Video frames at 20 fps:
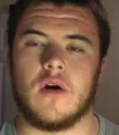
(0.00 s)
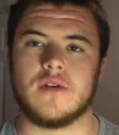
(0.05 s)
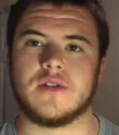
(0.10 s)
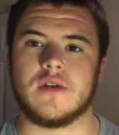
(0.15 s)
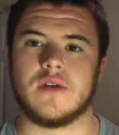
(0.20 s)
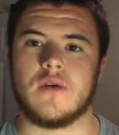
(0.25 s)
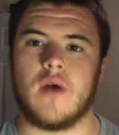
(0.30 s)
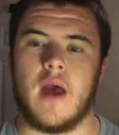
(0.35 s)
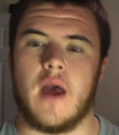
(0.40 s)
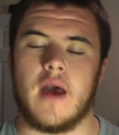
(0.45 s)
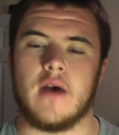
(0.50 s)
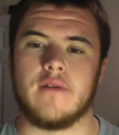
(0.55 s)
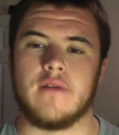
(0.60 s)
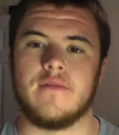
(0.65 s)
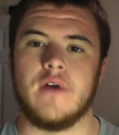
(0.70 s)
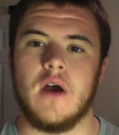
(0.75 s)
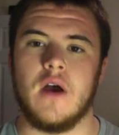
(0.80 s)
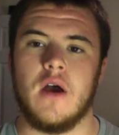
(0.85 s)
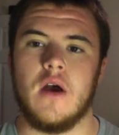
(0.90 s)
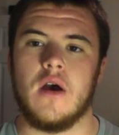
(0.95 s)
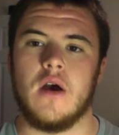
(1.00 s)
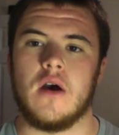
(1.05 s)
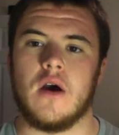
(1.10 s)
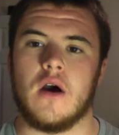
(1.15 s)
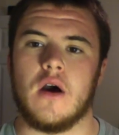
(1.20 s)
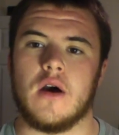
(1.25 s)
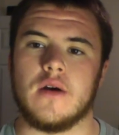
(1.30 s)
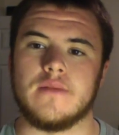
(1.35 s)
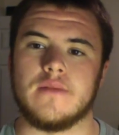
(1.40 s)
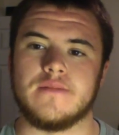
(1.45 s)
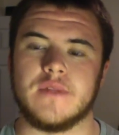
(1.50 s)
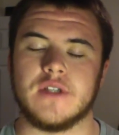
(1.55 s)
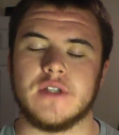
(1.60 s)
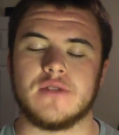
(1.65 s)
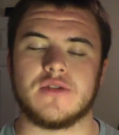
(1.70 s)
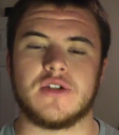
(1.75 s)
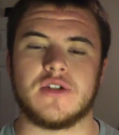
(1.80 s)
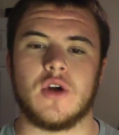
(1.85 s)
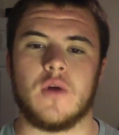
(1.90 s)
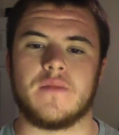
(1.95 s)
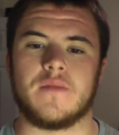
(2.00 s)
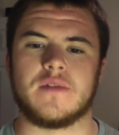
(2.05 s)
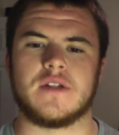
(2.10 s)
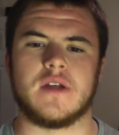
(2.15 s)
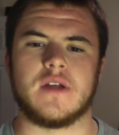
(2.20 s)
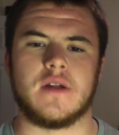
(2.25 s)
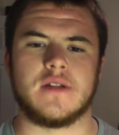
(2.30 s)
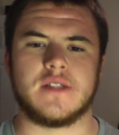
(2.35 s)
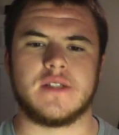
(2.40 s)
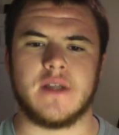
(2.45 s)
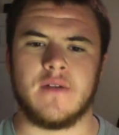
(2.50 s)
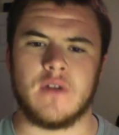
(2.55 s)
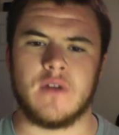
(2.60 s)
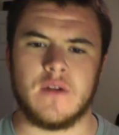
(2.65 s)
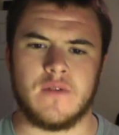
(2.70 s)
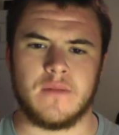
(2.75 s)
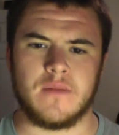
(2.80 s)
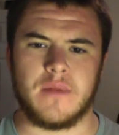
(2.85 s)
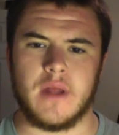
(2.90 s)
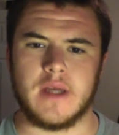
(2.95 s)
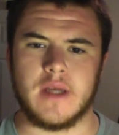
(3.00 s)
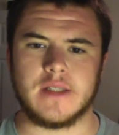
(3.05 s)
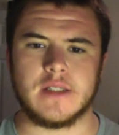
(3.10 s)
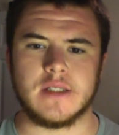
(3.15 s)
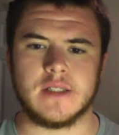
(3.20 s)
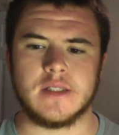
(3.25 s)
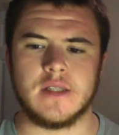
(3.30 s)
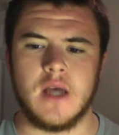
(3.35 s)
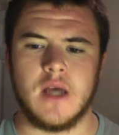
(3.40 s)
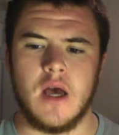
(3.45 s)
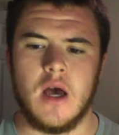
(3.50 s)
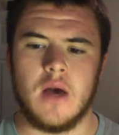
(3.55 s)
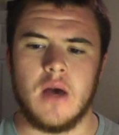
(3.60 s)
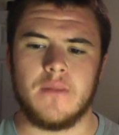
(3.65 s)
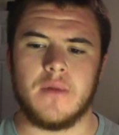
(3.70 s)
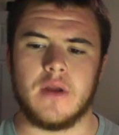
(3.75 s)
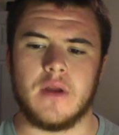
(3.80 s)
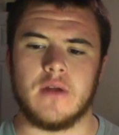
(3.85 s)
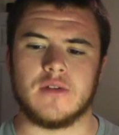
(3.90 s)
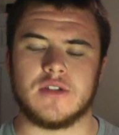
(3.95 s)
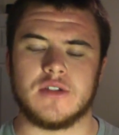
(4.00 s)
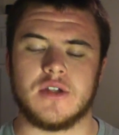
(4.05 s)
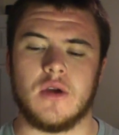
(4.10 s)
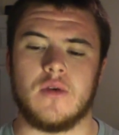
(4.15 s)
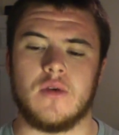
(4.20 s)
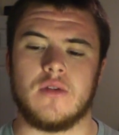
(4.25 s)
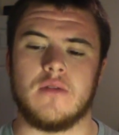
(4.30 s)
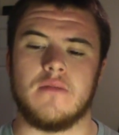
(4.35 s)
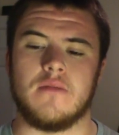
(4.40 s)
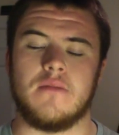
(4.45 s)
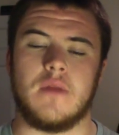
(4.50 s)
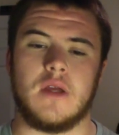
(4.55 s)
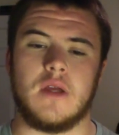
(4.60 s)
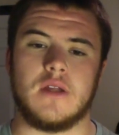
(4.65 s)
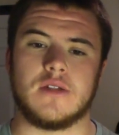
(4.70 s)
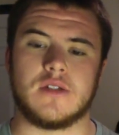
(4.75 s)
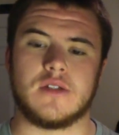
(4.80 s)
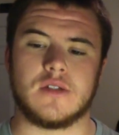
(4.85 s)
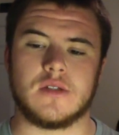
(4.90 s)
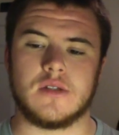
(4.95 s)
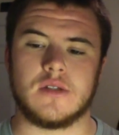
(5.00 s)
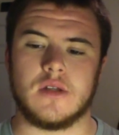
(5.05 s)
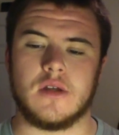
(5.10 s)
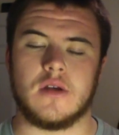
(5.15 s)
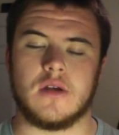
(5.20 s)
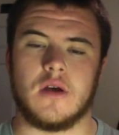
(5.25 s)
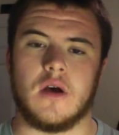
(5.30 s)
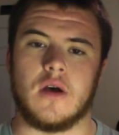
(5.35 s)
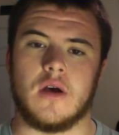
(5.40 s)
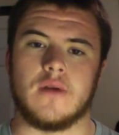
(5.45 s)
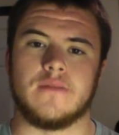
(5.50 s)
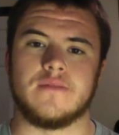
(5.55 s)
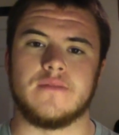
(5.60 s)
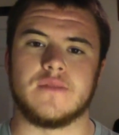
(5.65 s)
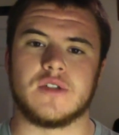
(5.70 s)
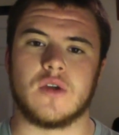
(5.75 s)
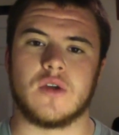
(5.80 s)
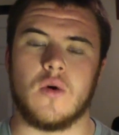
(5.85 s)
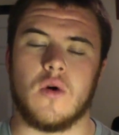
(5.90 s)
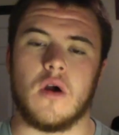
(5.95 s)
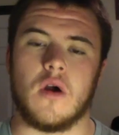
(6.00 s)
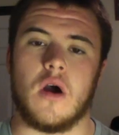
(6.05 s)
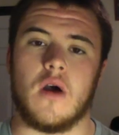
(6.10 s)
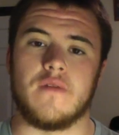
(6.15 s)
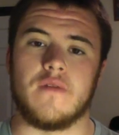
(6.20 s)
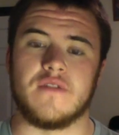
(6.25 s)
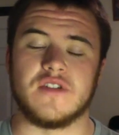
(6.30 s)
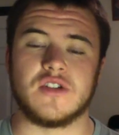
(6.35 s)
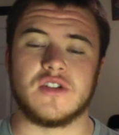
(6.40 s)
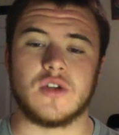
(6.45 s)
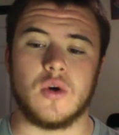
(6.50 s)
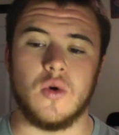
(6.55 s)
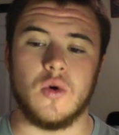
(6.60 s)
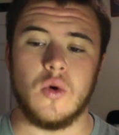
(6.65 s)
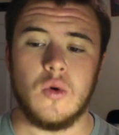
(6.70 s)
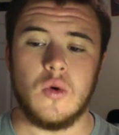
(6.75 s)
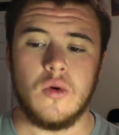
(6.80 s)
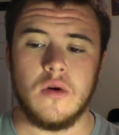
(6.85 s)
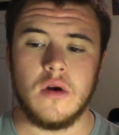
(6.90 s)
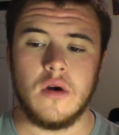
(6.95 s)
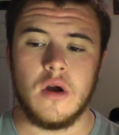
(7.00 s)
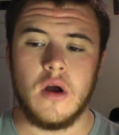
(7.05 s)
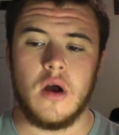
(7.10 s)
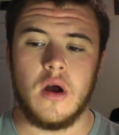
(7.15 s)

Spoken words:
have this will show up in several different places, but it will show the mean score of the school